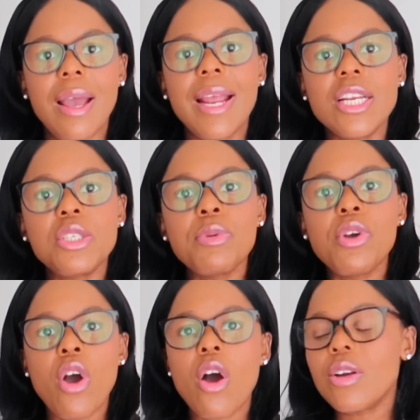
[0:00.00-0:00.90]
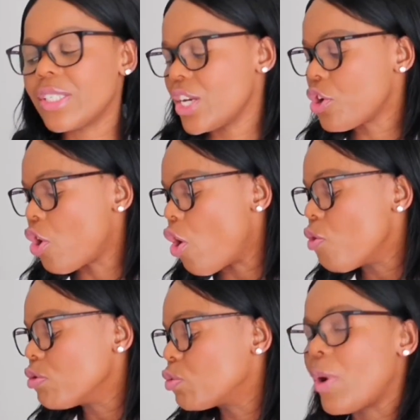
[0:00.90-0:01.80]
and it's because it
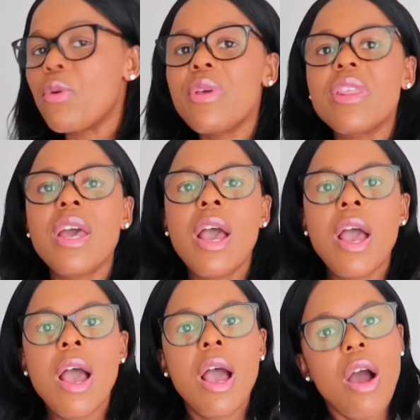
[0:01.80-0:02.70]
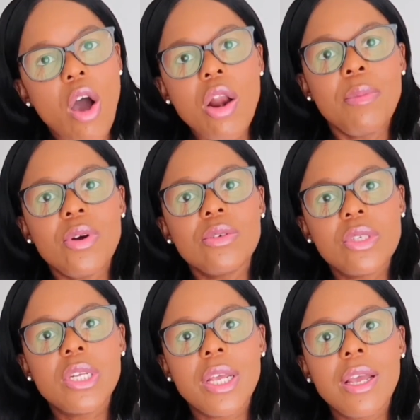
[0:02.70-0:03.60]
goes well with
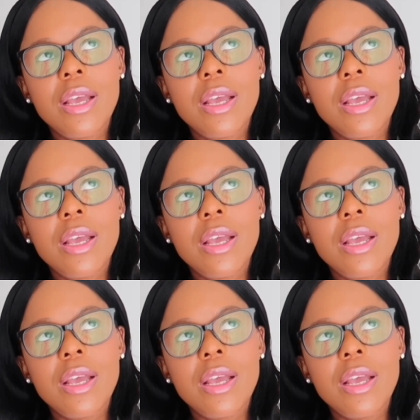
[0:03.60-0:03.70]
almost